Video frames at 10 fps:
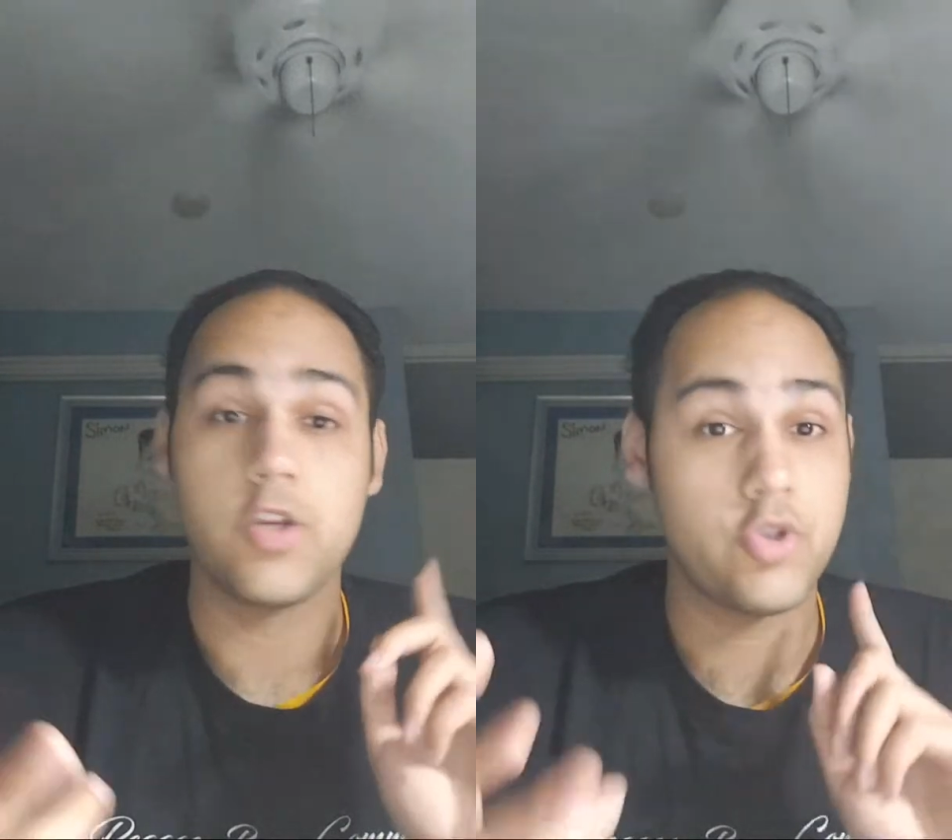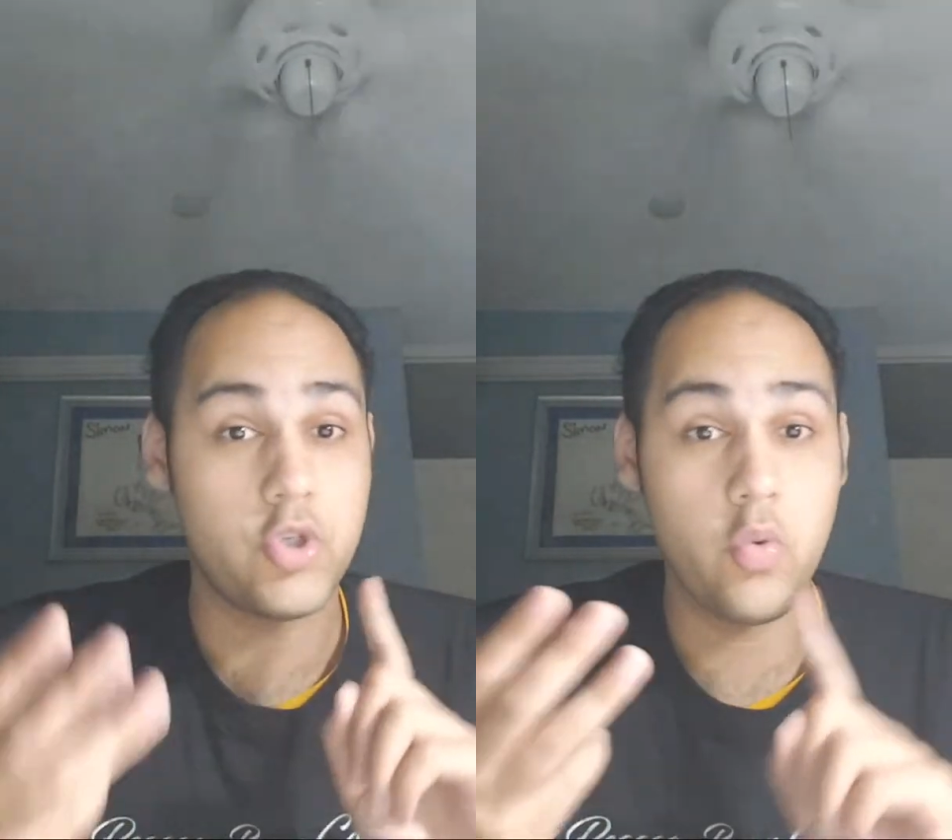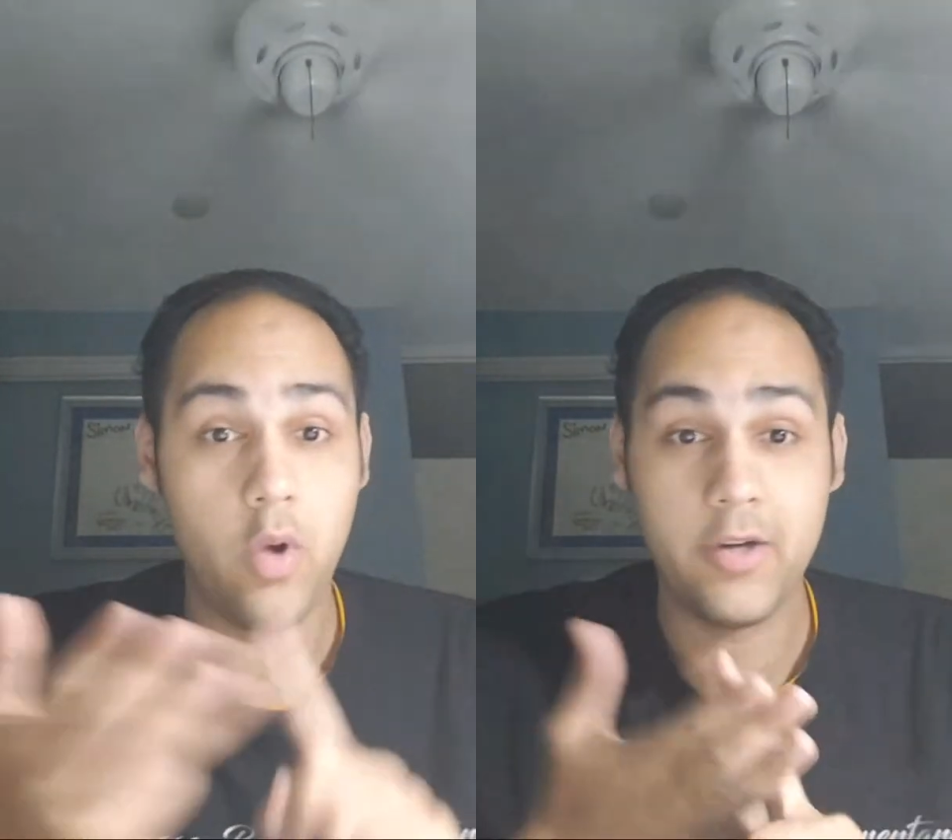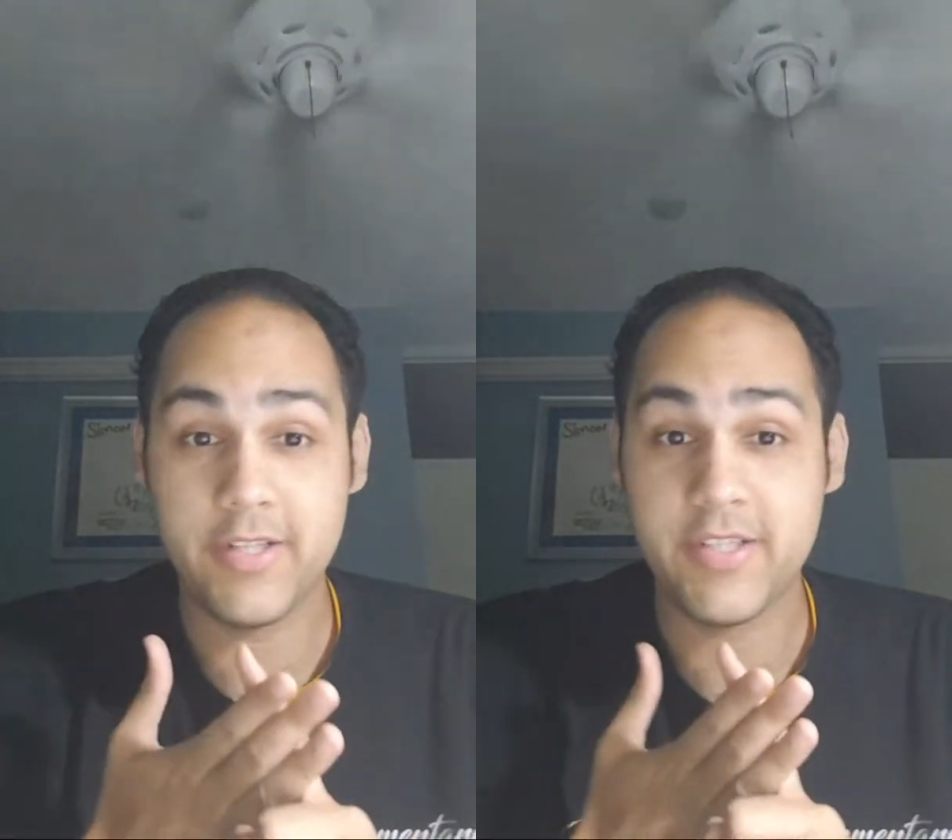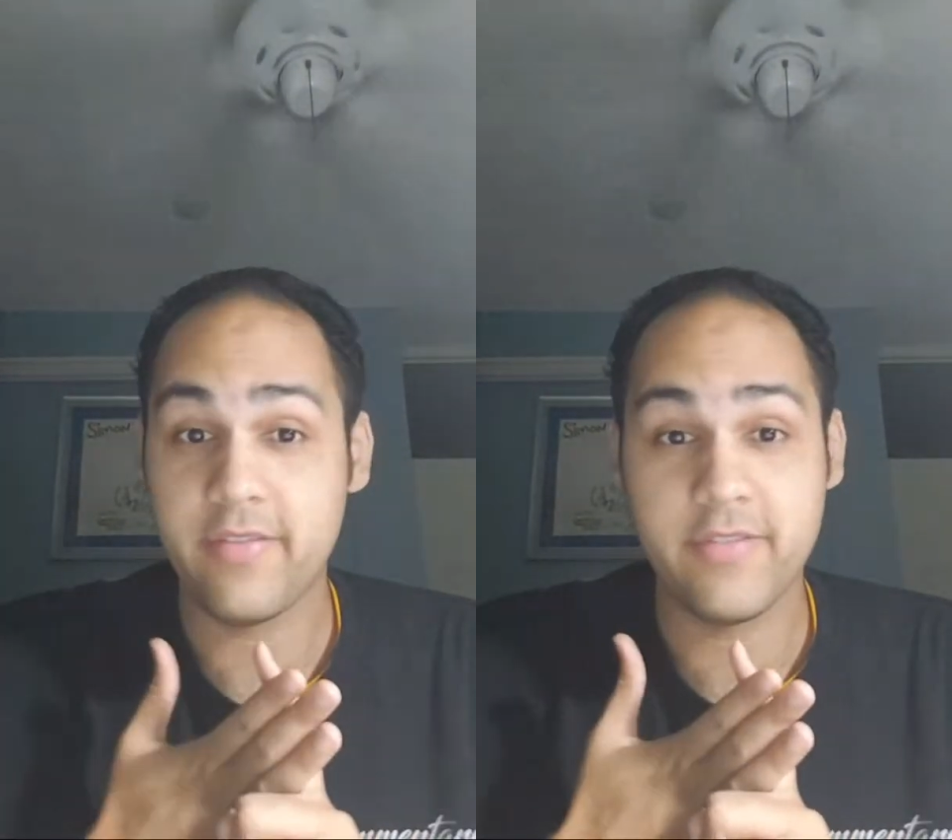2
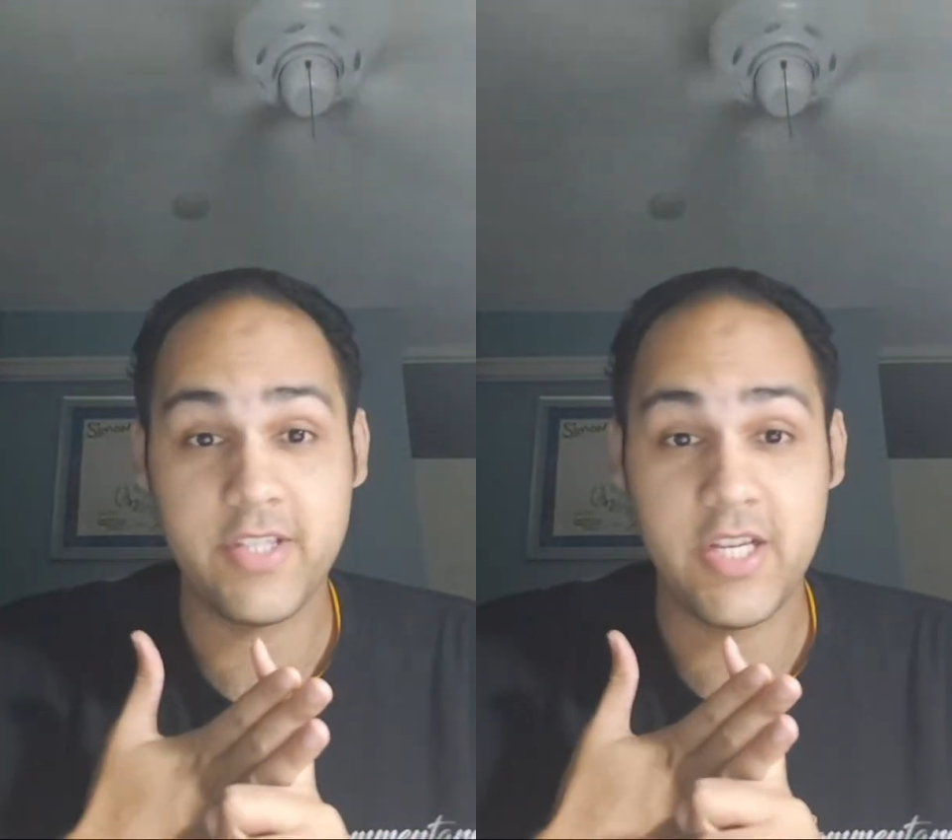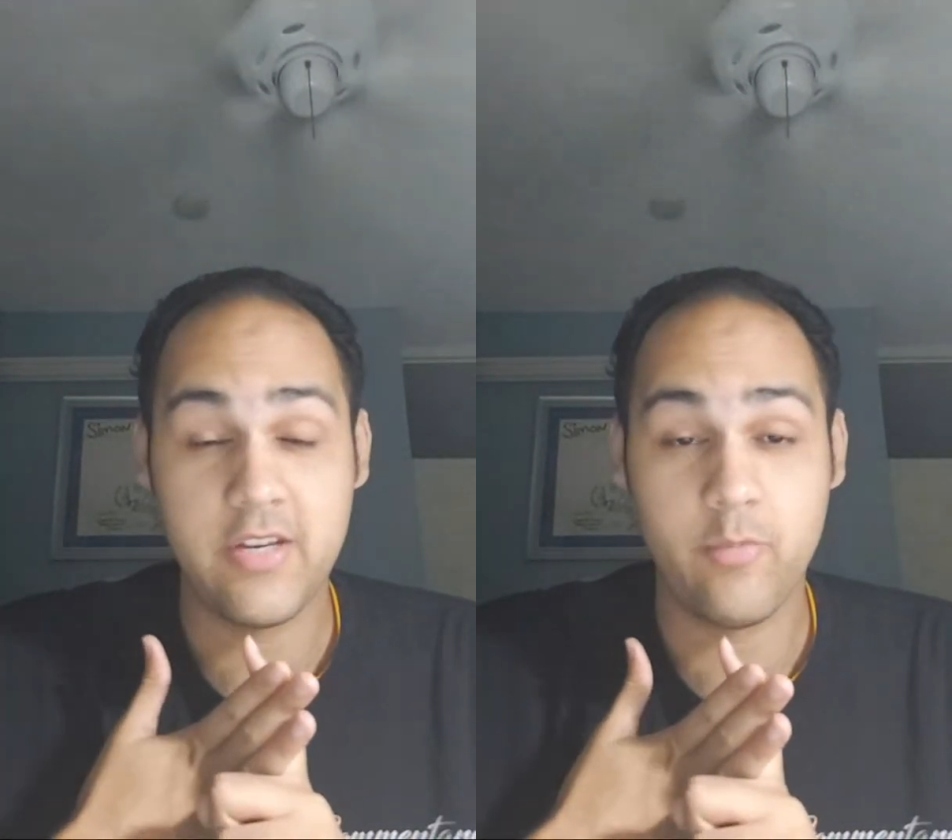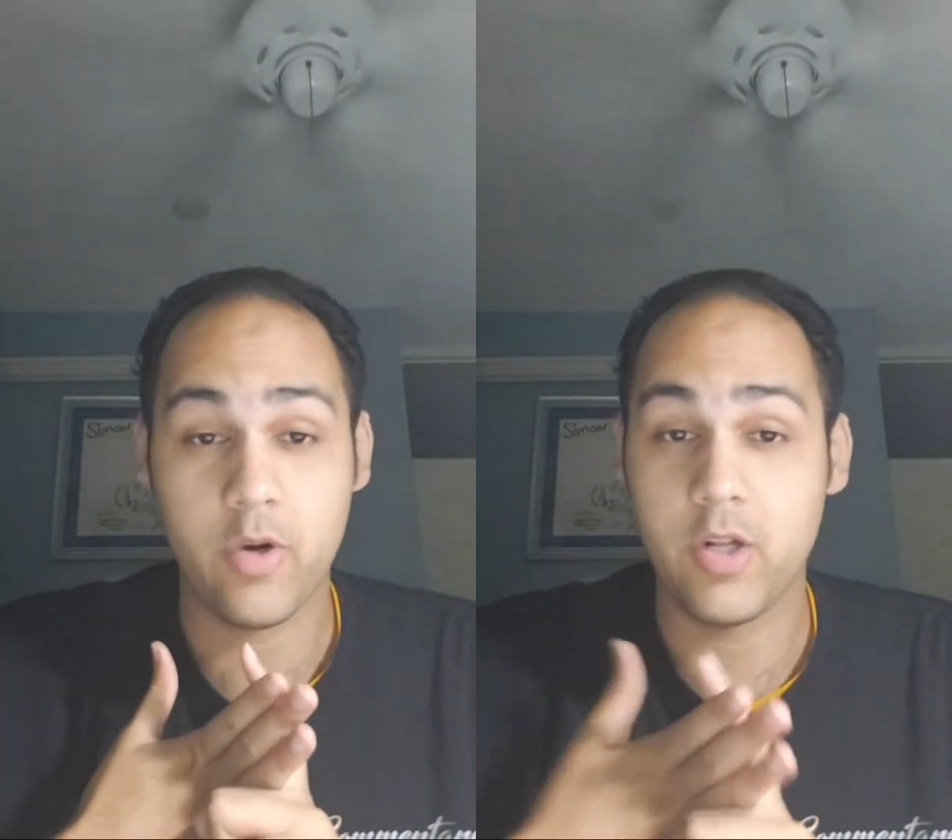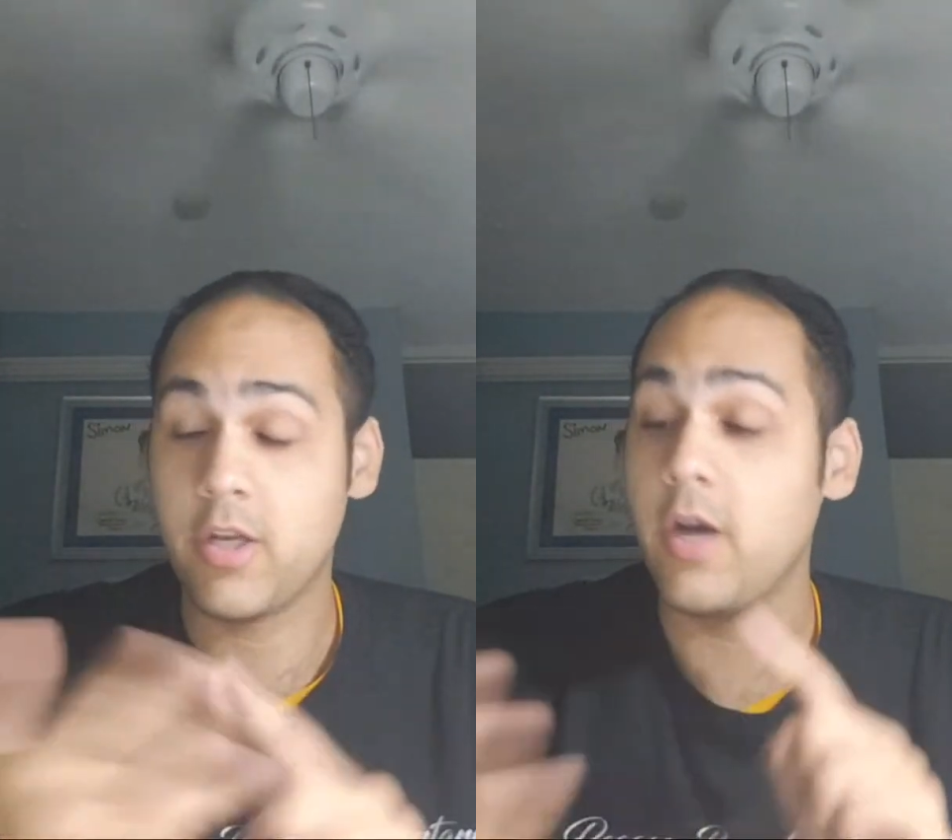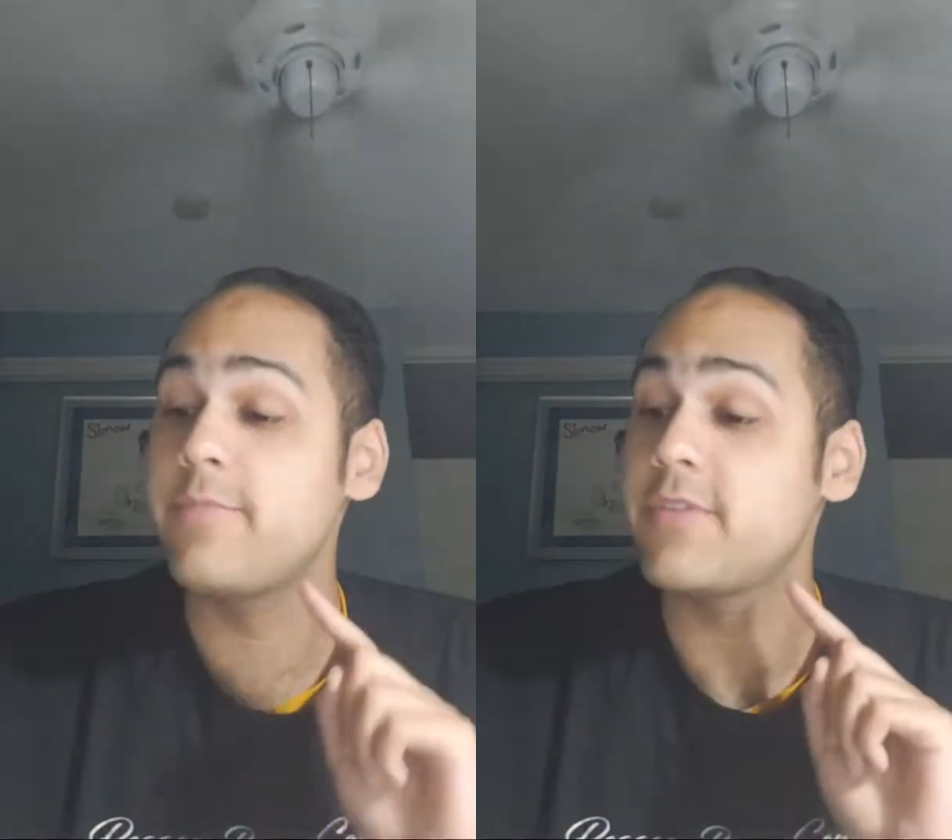Under-17 World
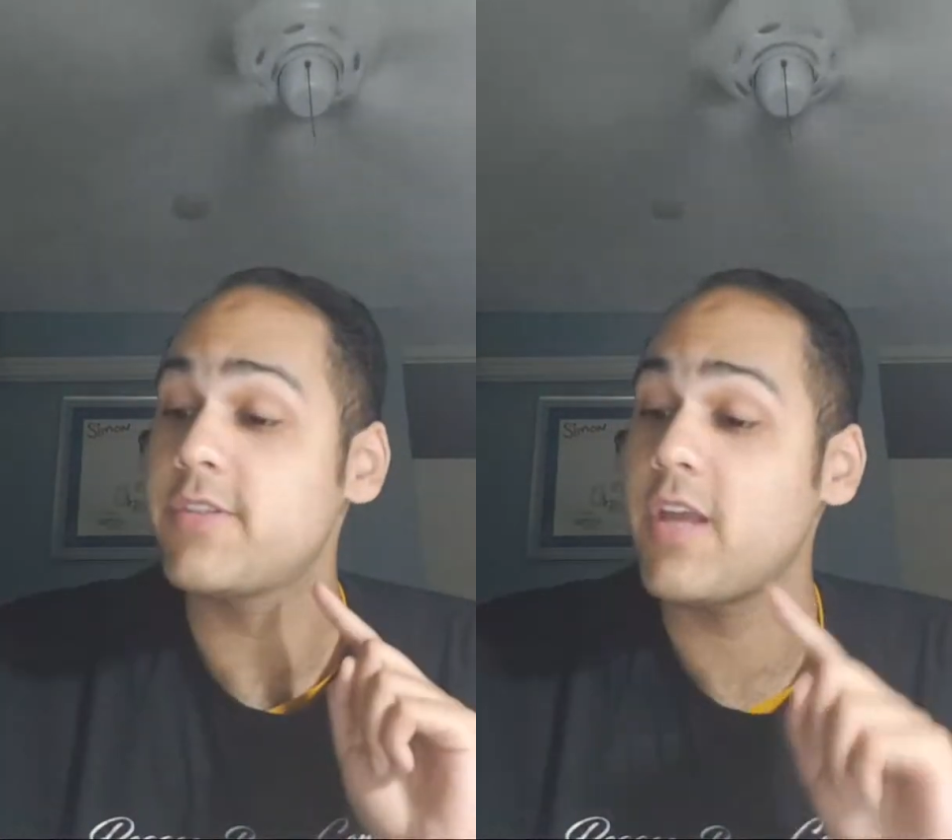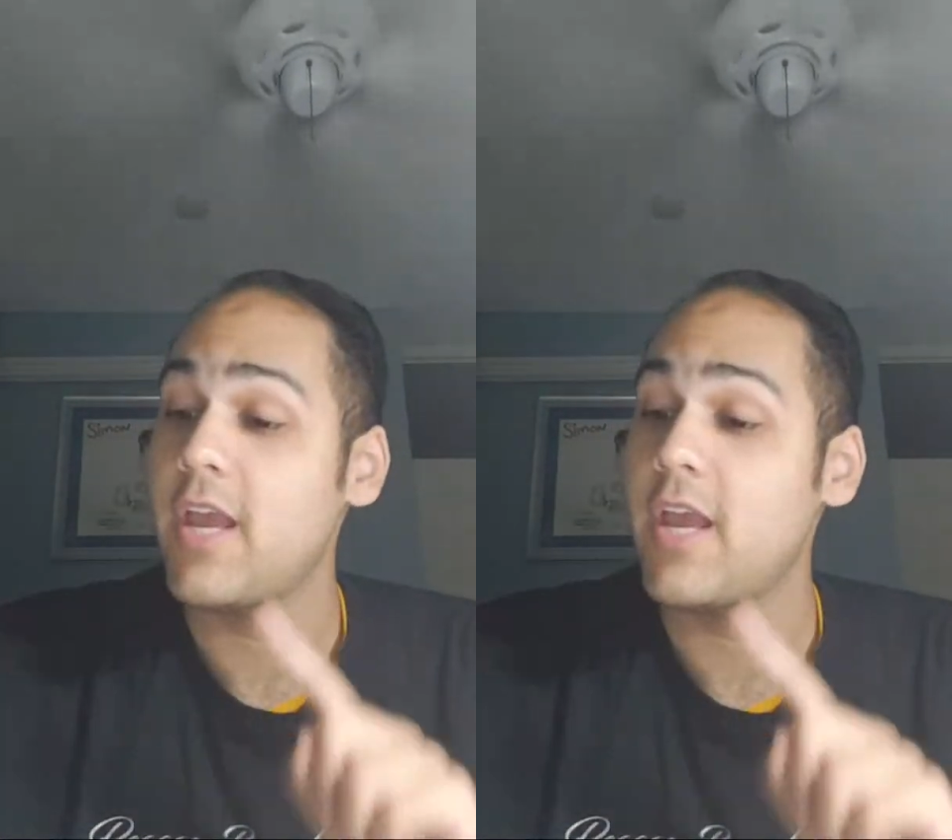Cups,